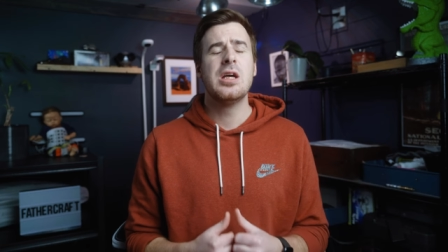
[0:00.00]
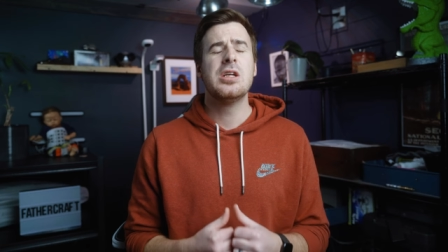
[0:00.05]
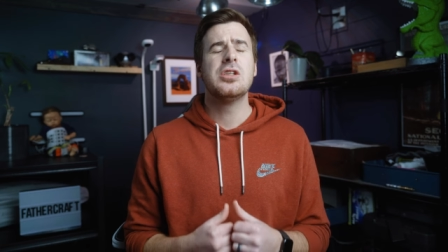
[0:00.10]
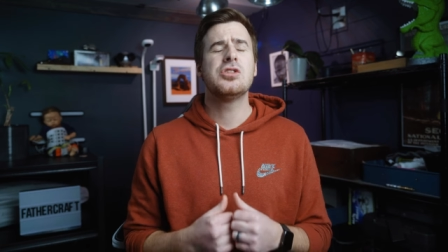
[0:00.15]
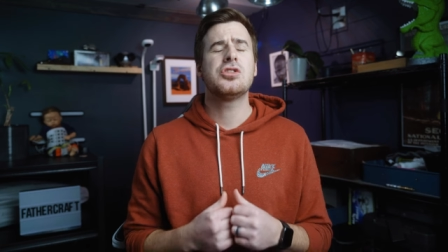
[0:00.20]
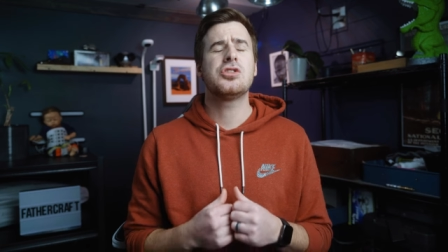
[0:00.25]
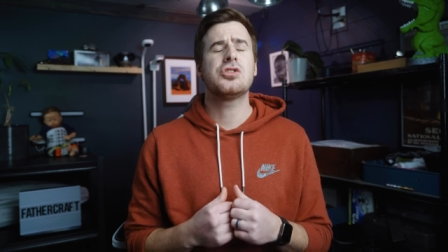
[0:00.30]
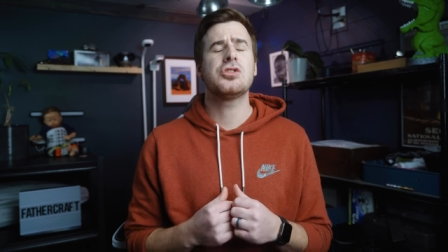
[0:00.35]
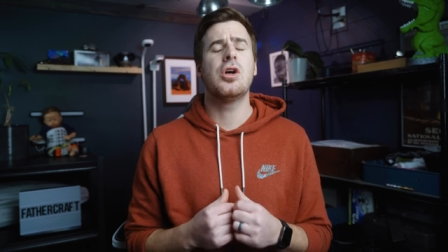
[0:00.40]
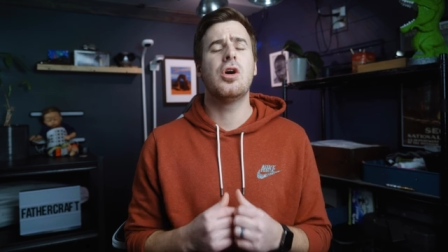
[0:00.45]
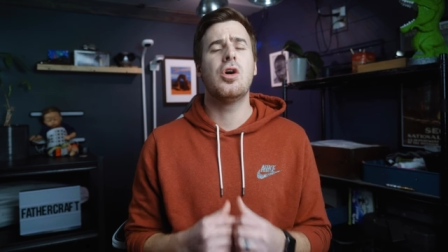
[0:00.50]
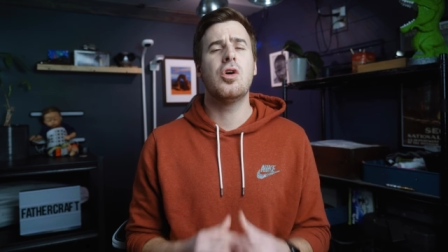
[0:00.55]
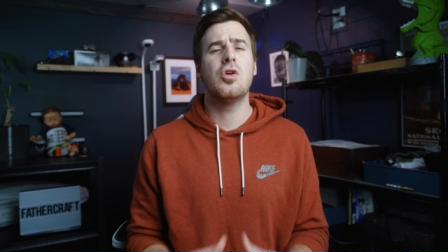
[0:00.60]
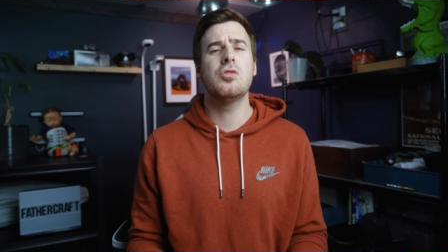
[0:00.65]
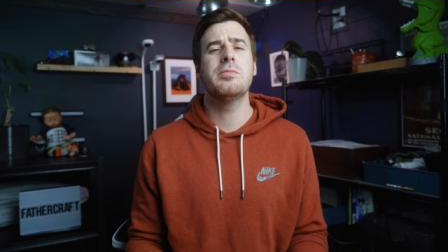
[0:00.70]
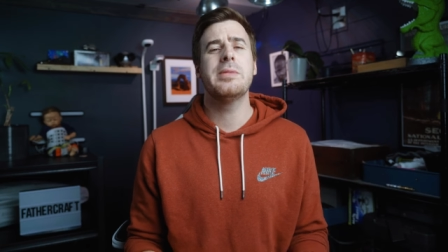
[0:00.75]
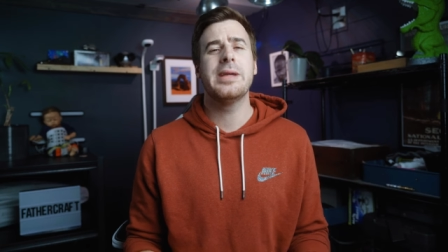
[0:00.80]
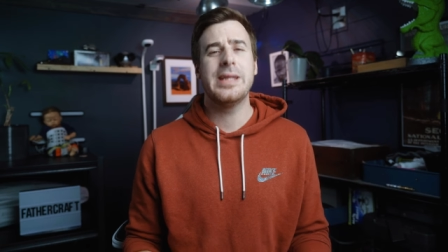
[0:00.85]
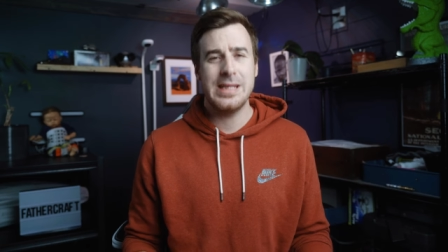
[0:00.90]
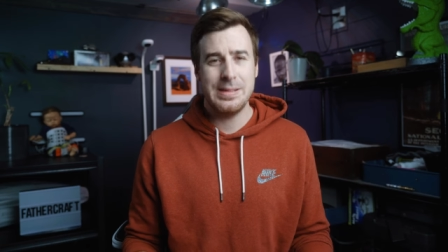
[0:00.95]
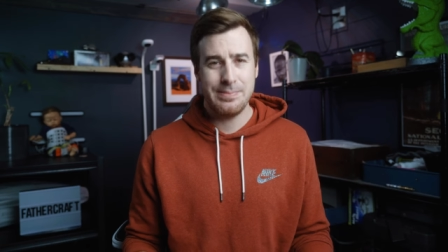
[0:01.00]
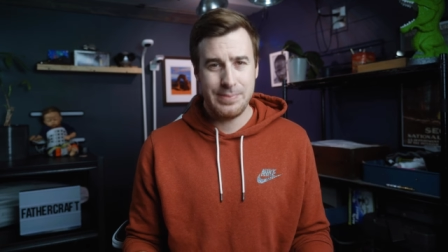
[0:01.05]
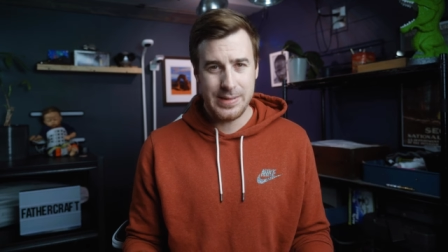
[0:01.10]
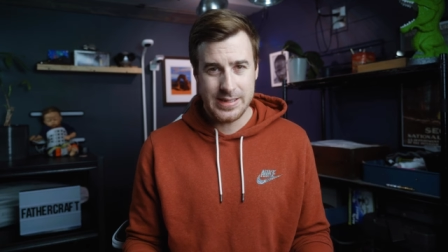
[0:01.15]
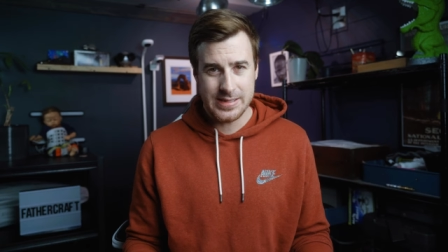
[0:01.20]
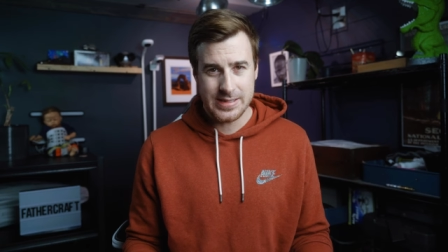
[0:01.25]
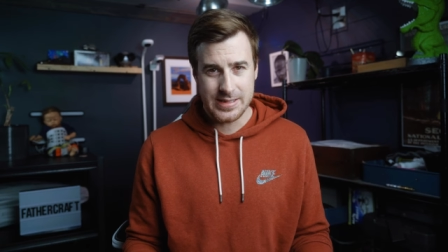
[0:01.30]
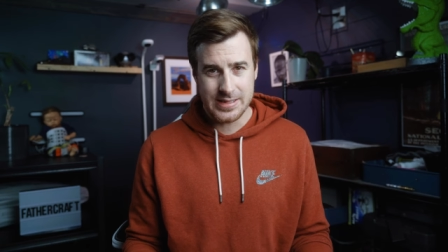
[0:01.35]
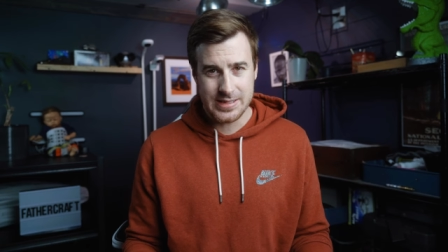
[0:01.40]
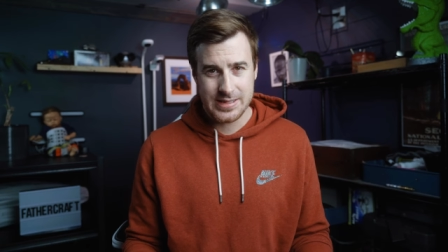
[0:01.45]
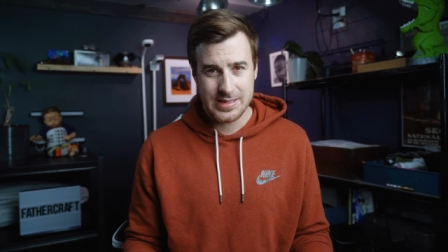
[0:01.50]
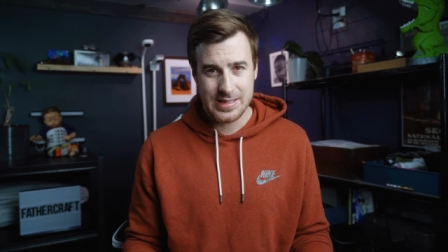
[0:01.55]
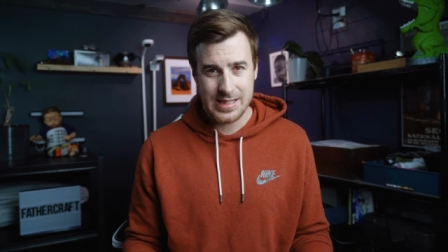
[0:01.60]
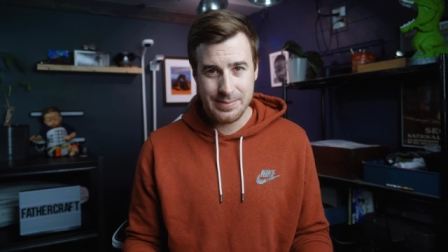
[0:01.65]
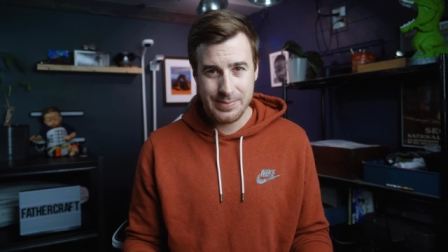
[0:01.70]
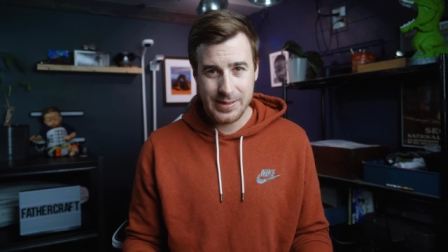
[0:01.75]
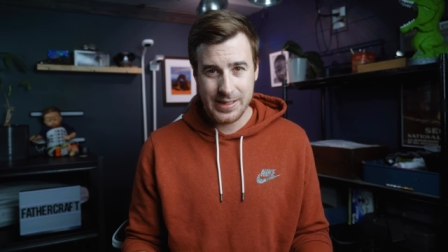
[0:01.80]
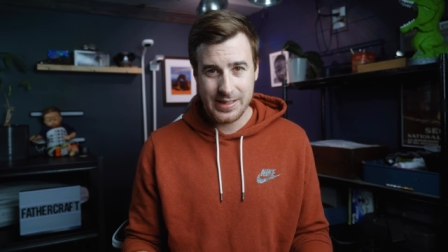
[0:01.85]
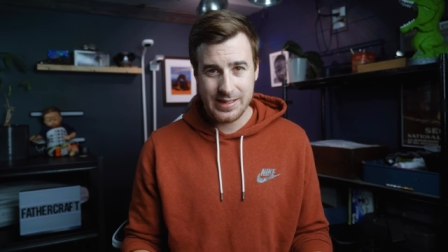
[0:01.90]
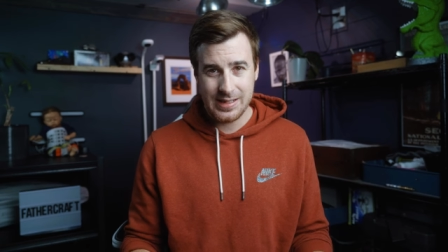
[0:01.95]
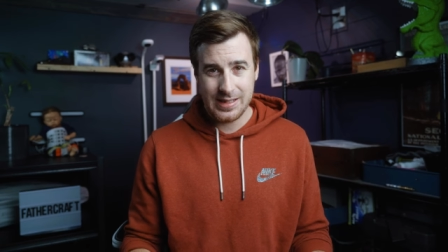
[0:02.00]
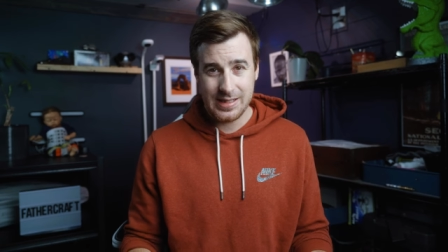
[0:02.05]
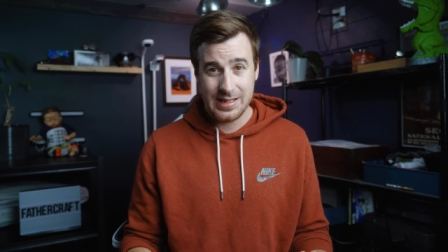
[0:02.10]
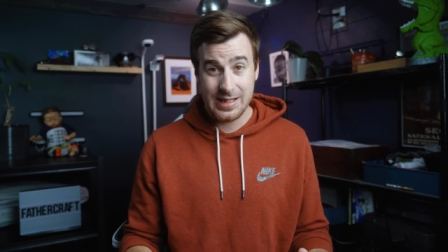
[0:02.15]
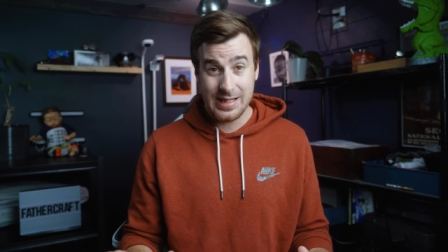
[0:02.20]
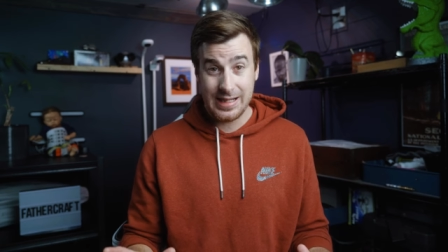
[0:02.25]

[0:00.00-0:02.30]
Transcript: so many pieces. I mean,